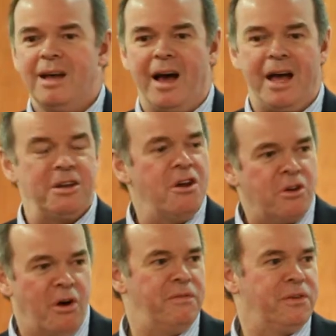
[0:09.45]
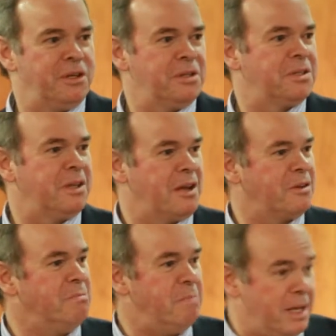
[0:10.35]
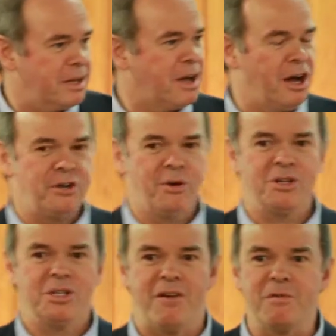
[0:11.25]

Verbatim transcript: I had no confidence that I could be a cardiologist.